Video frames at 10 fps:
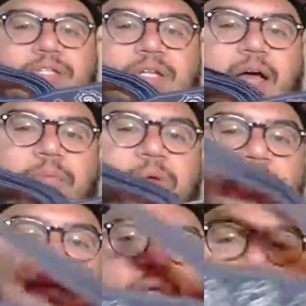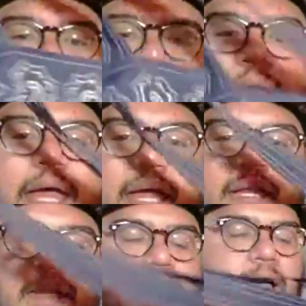shop.
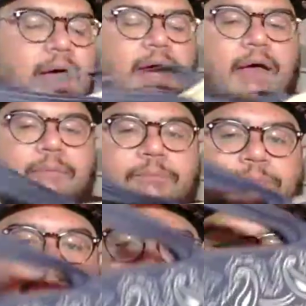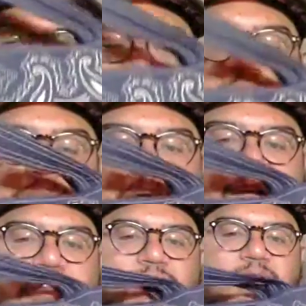And so I got the
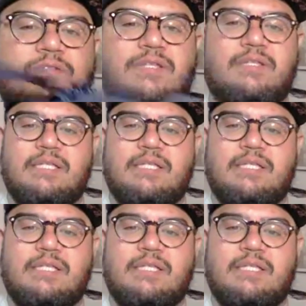handkerchiefs.